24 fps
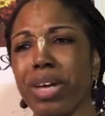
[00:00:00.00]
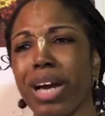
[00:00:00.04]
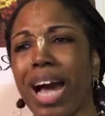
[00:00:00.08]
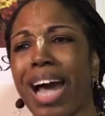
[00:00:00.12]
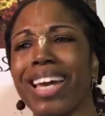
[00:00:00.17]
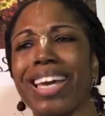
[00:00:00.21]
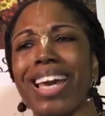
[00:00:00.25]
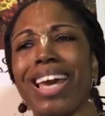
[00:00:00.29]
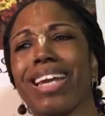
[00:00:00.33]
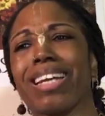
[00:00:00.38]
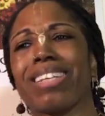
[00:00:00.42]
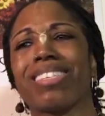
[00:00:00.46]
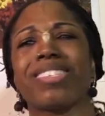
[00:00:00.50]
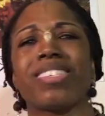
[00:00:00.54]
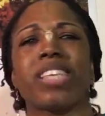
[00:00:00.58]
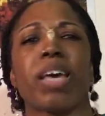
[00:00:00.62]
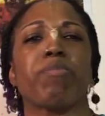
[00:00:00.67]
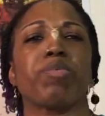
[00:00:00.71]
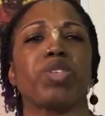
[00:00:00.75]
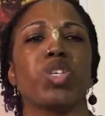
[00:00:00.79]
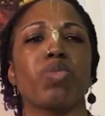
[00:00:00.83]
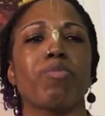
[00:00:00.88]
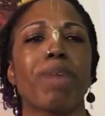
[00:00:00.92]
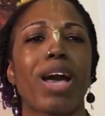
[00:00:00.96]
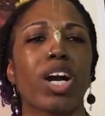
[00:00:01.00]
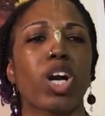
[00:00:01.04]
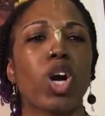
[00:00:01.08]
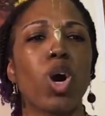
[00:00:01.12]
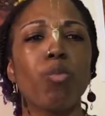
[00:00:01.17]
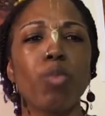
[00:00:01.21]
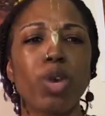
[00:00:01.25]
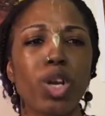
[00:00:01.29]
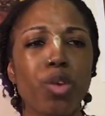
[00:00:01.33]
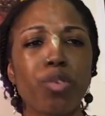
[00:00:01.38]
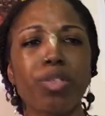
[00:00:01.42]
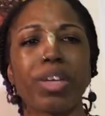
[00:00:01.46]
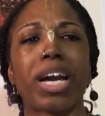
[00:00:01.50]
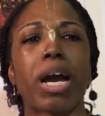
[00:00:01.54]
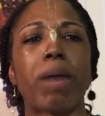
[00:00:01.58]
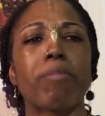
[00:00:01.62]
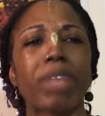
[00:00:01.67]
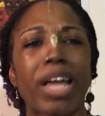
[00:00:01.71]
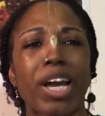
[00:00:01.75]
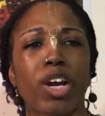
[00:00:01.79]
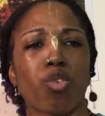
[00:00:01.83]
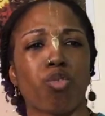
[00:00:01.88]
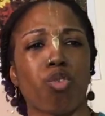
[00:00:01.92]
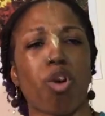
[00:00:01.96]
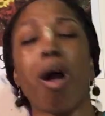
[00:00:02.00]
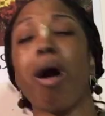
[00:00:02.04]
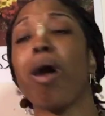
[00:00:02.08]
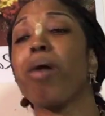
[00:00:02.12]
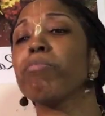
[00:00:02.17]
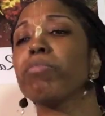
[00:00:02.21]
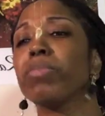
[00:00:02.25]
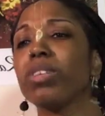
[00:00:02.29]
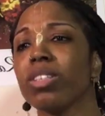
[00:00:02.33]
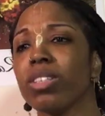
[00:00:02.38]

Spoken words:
I can't accept you back home. What do you think? I'm like Ram?